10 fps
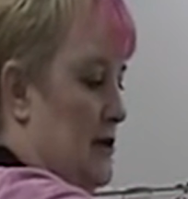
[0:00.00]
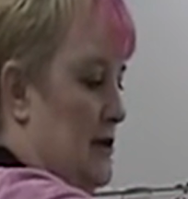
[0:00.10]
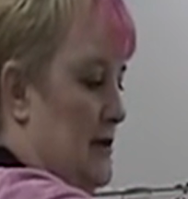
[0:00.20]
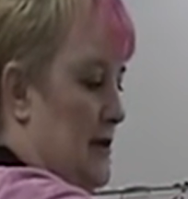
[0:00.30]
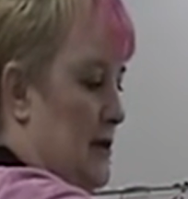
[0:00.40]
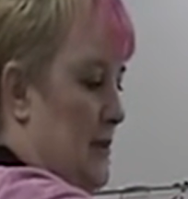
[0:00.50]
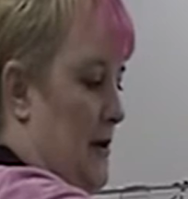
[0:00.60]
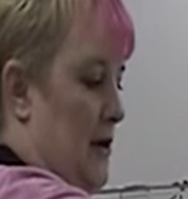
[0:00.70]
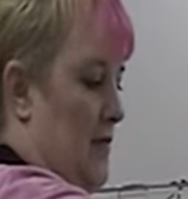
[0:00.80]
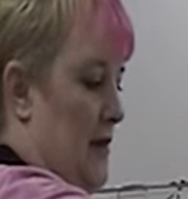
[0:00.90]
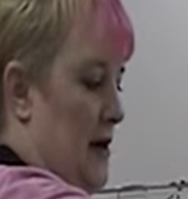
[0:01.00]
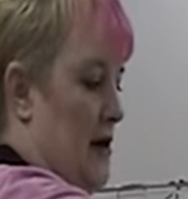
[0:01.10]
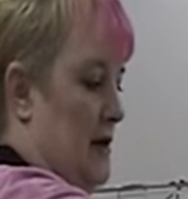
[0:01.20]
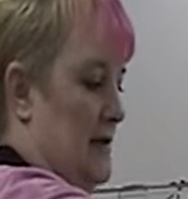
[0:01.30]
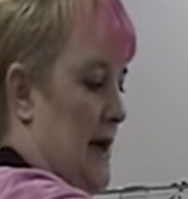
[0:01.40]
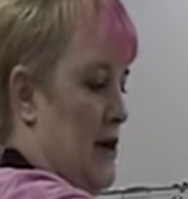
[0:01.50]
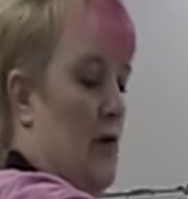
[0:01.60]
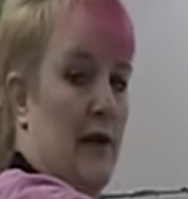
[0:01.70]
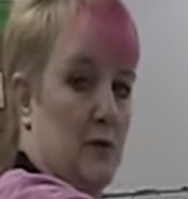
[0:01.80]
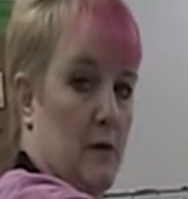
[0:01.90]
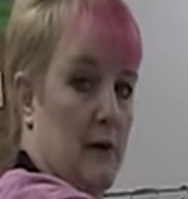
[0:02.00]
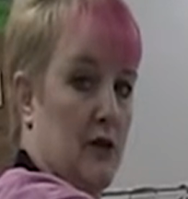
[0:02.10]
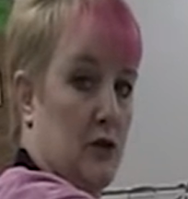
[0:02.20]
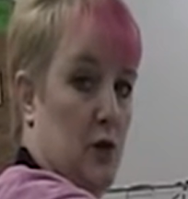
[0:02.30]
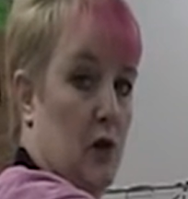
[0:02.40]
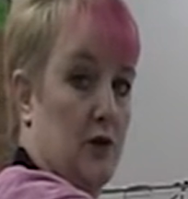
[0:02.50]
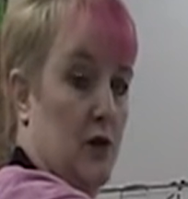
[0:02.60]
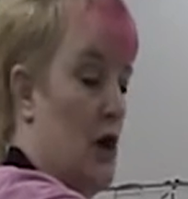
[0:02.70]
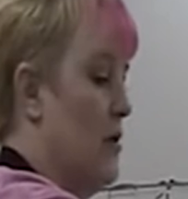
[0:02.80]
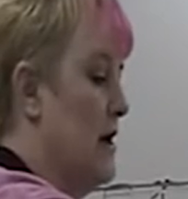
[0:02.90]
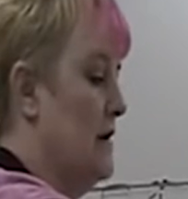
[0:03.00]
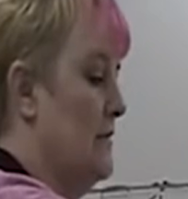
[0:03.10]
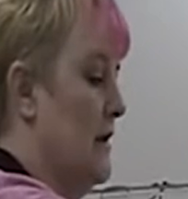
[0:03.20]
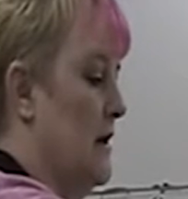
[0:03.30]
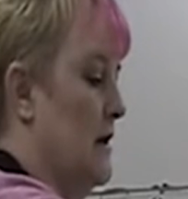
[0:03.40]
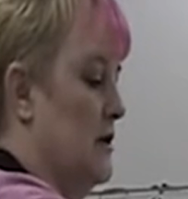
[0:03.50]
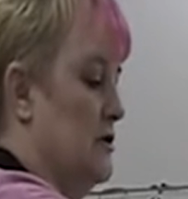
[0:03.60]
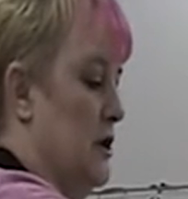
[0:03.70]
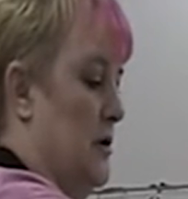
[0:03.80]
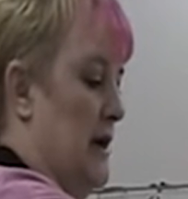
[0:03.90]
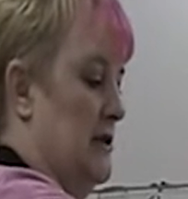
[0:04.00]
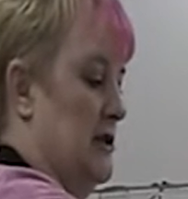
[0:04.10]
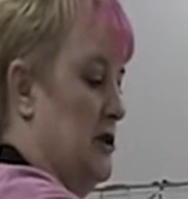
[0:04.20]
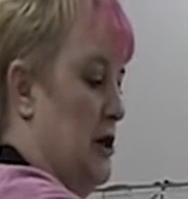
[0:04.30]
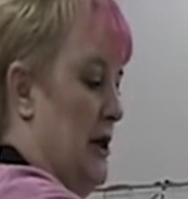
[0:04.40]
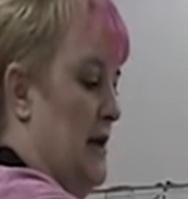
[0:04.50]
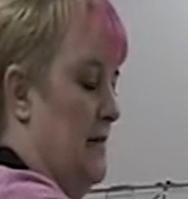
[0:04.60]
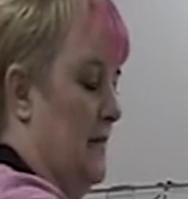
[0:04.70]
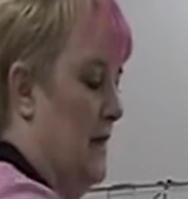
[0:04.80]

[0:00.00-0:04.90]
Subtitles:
just a little bit over here, because I know that's where my straws are going. So insert it.